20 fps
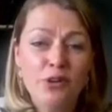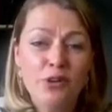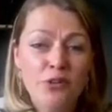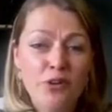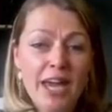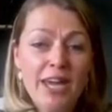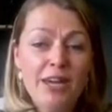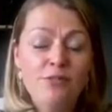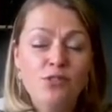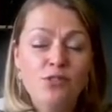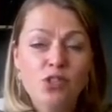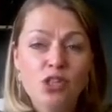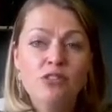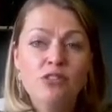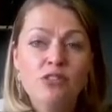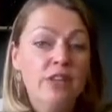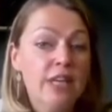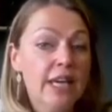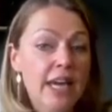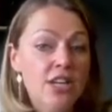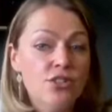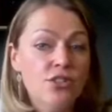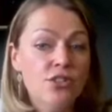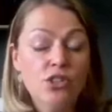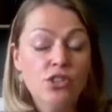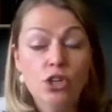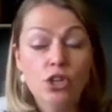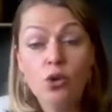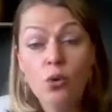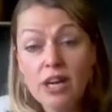array of
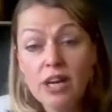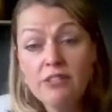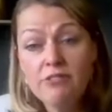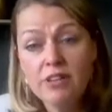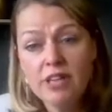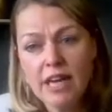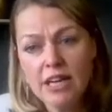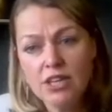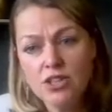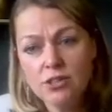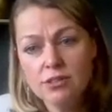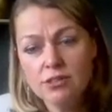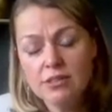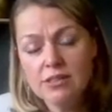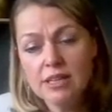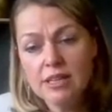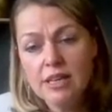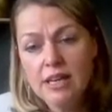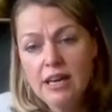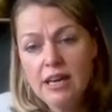certifications and qualifications.